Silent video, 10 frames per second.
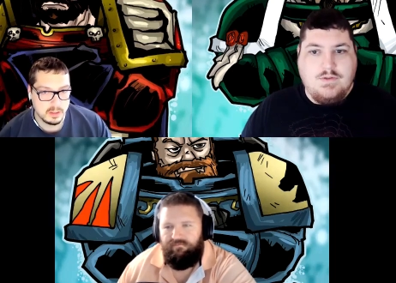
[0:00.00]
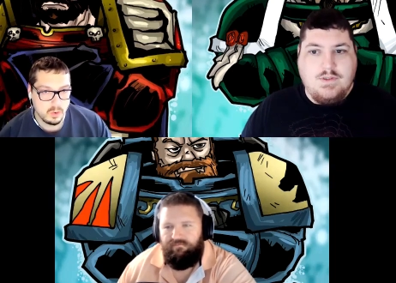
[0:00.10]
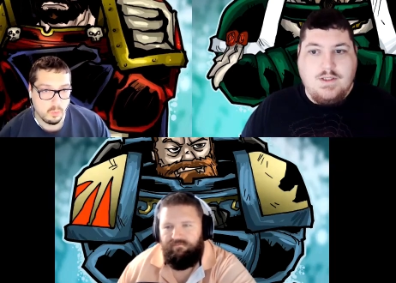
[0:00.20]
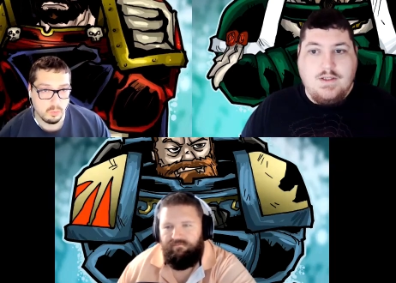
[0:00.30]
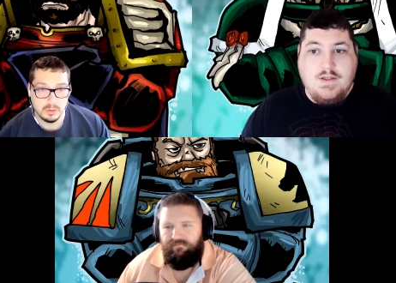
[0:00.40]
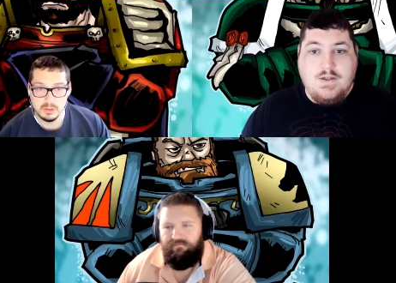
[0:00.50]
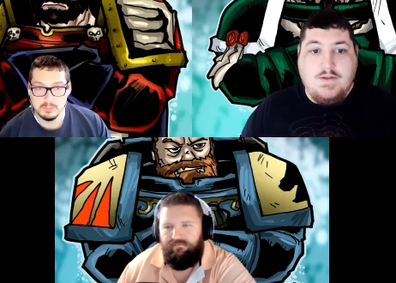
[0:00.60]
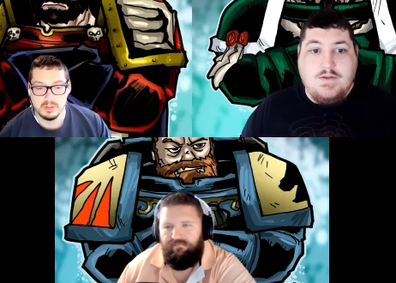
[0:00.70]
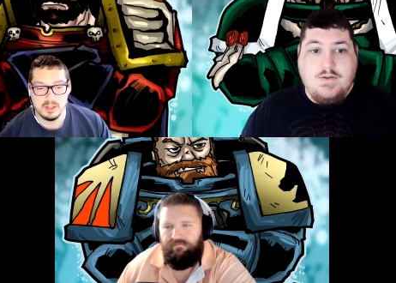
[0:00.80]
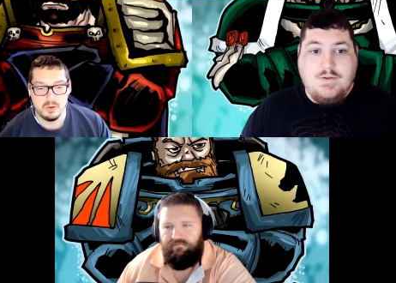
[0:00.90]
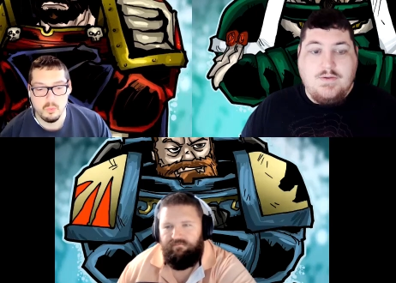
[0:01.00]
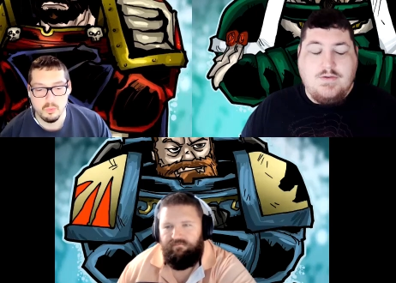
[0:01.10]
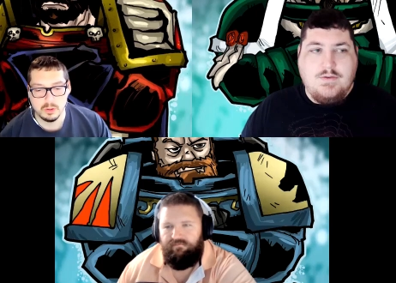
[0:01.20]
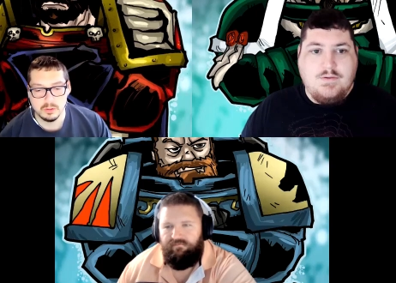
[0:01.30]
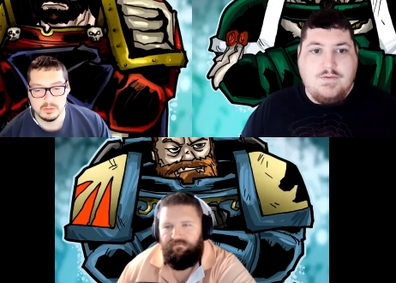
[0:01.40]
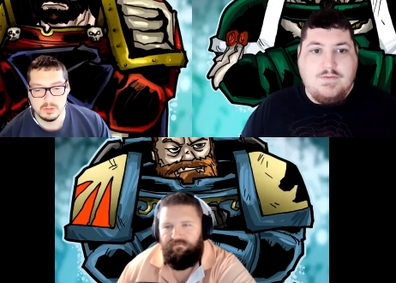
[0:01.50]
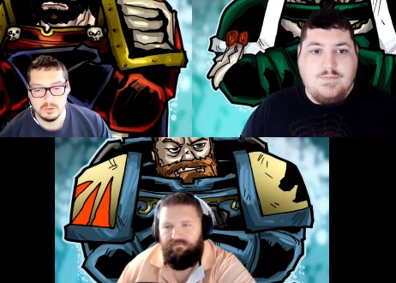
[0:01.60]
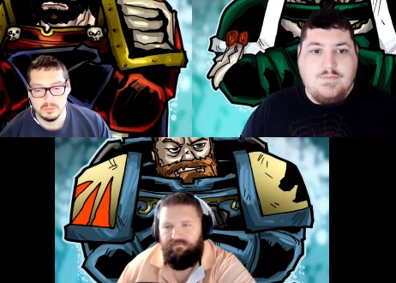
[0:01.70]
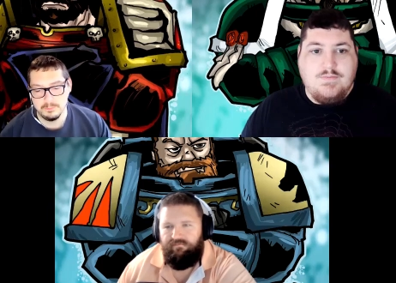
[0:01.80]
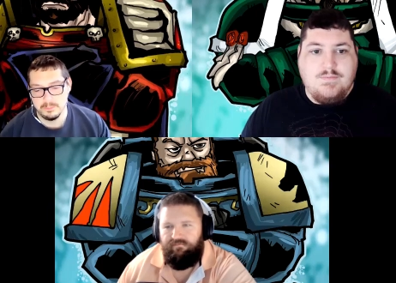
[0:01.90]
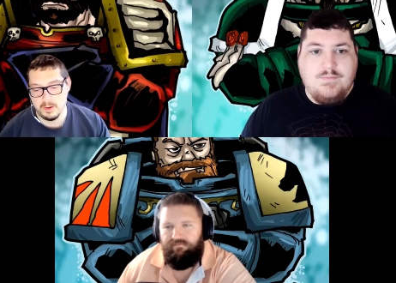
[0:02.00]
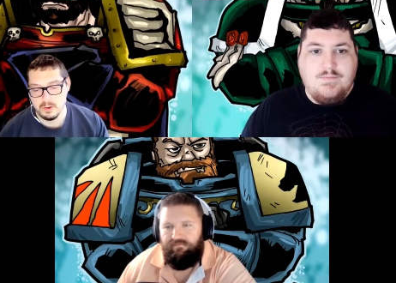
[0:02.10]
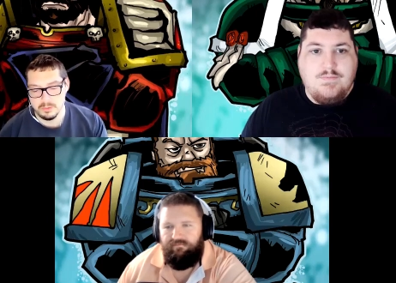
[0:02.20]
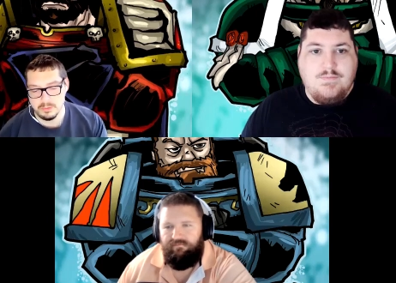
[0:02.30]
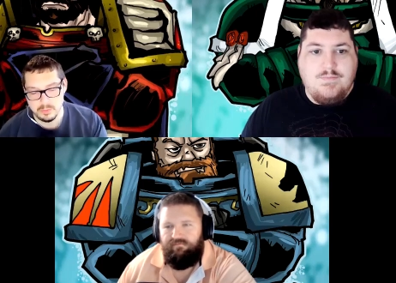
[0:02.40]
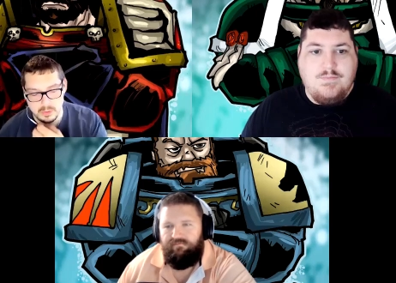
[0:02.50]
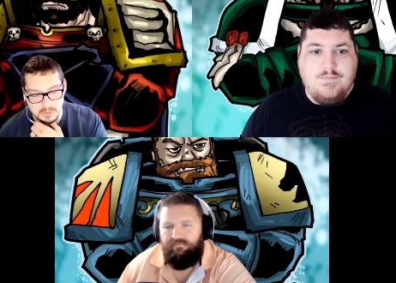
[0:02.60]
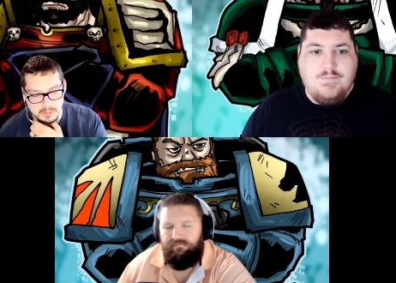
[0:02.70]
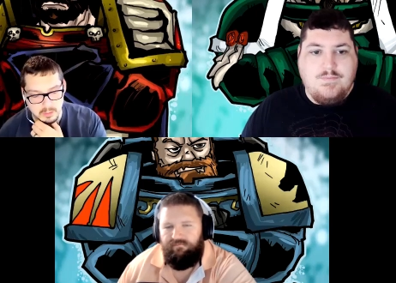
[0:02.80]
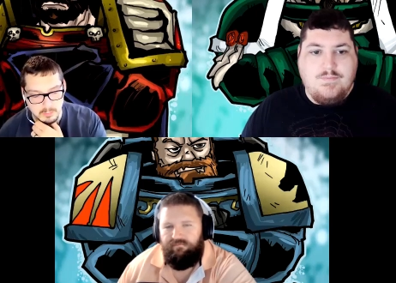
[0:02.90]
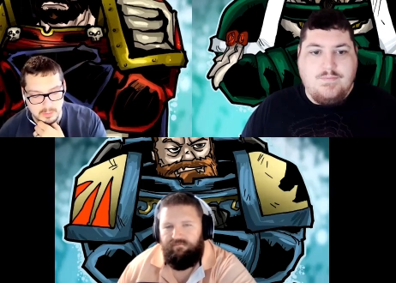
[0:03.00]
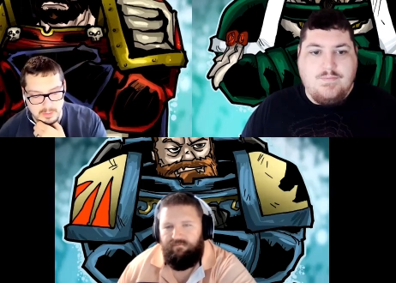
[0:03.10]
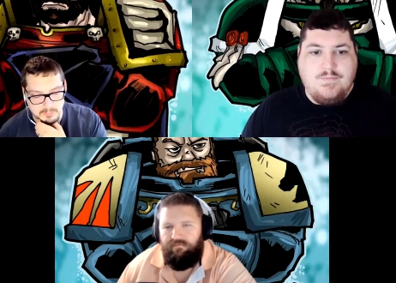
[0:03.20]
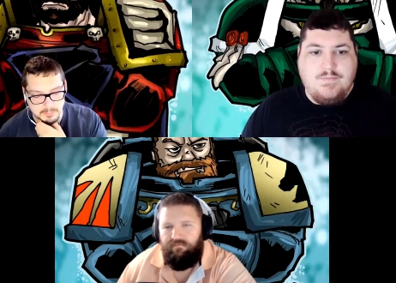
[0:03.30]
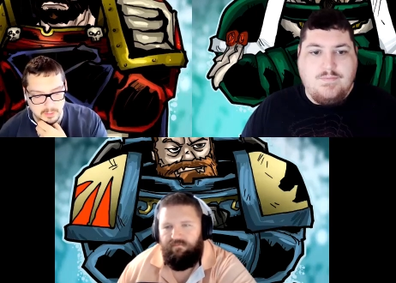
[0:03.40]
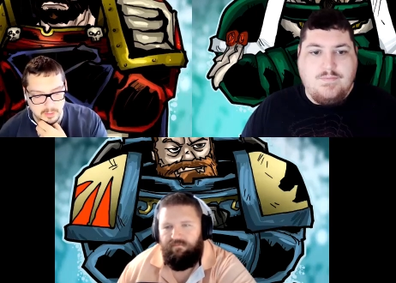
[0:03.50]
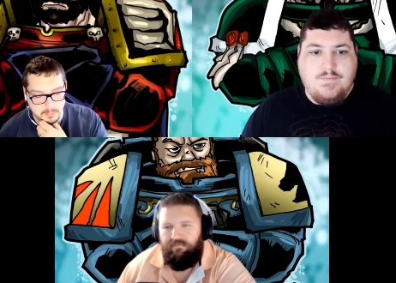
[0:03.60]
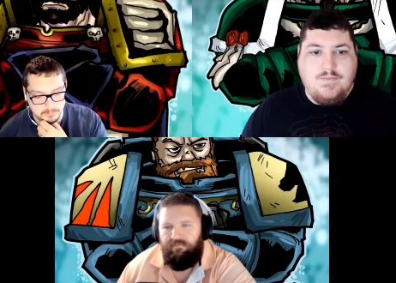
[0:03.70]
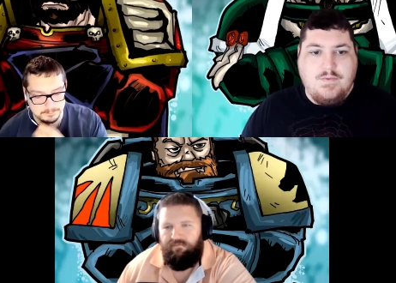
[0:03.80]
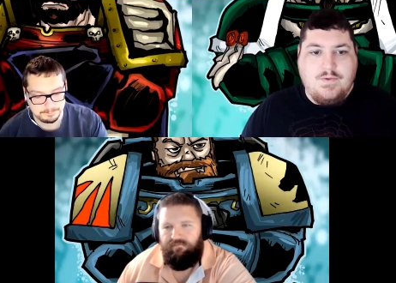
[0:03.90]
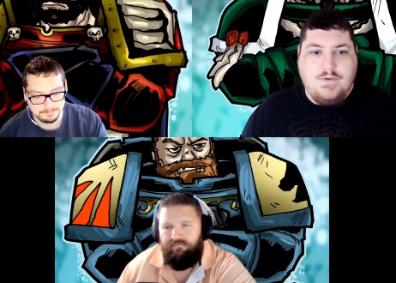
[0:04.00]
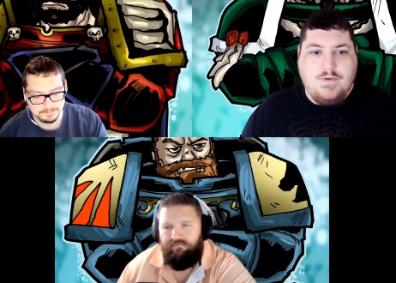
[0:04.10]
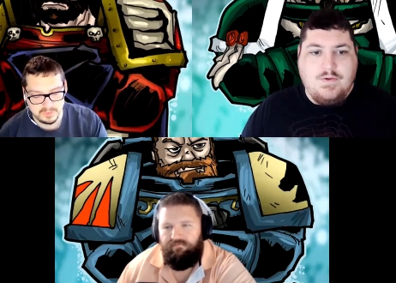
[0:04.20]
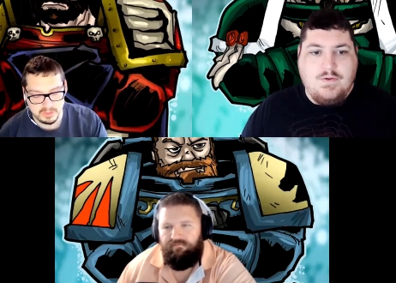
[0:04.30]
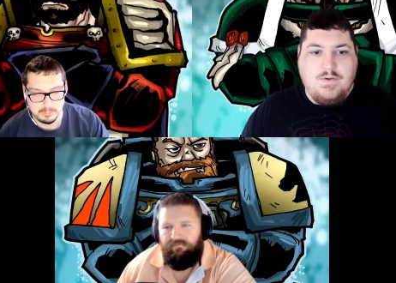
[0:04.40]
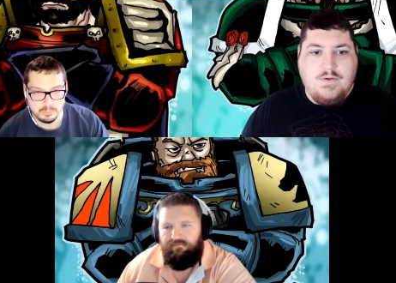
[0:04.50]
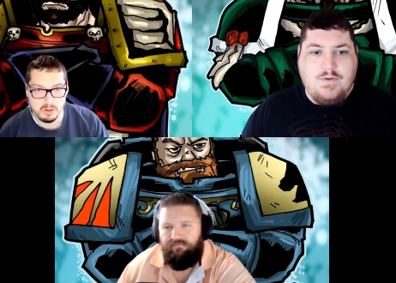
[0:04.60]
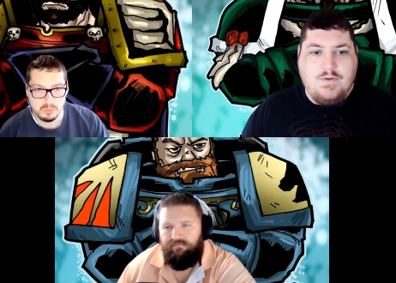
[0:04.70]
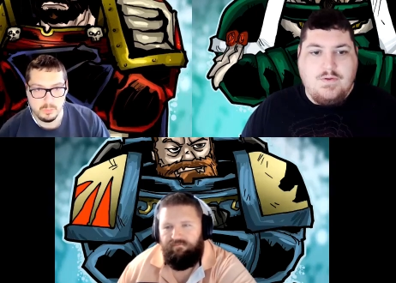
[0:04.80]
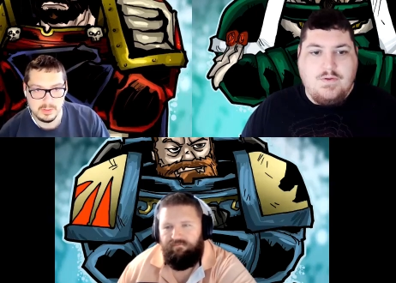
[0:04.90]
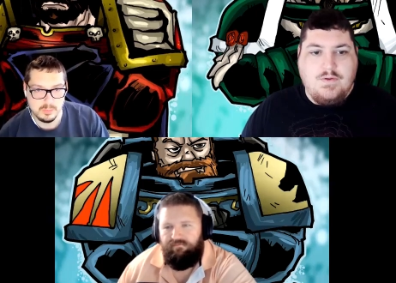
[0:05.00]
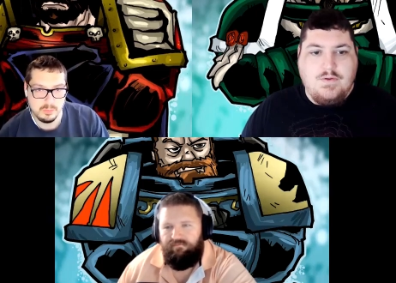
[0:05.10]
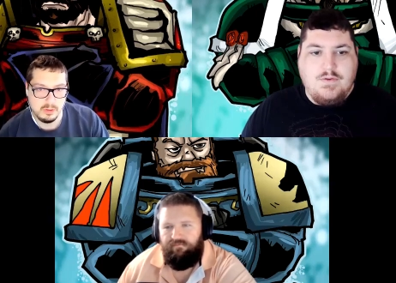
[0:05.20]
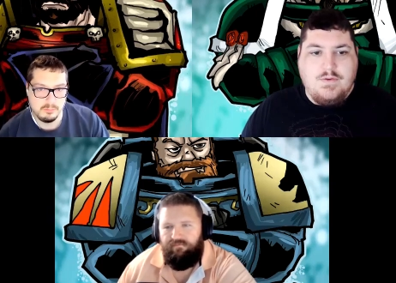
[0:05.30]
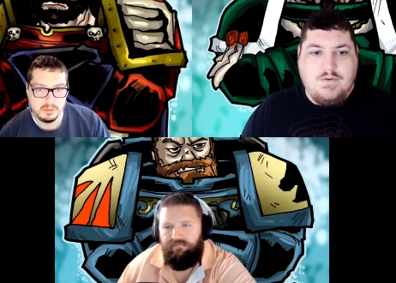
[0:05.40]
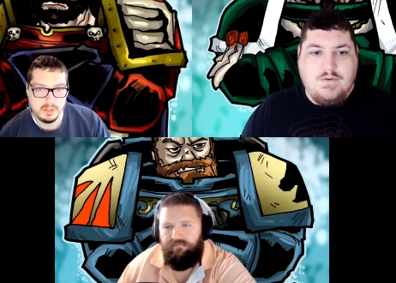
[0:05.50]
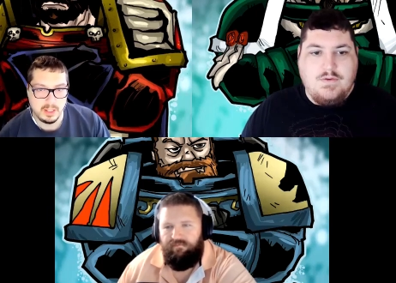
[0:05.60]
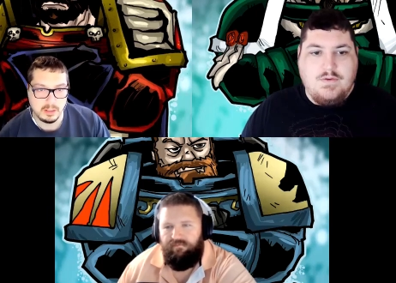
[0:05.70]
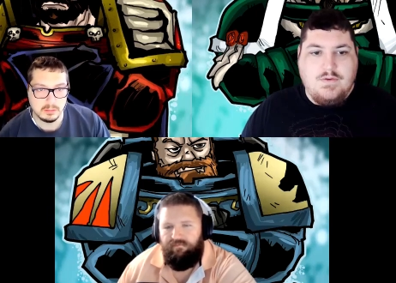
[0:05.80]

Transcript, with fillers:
Speaker 1: Or you could play Horde. So all three of these armies have. Um, Very broad ways of playing.